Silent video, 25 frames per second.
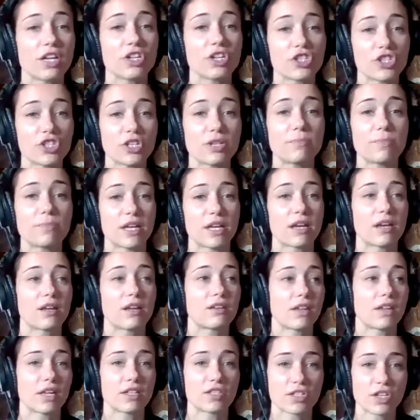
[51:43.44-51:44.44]
And it should be.
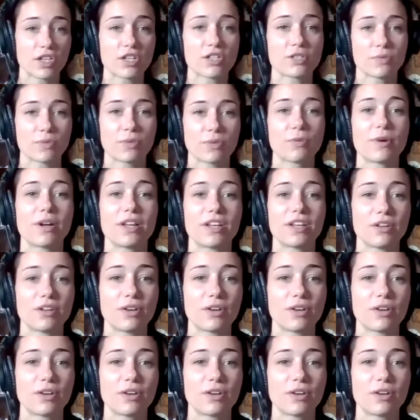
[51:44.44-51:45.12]
And that starts with what?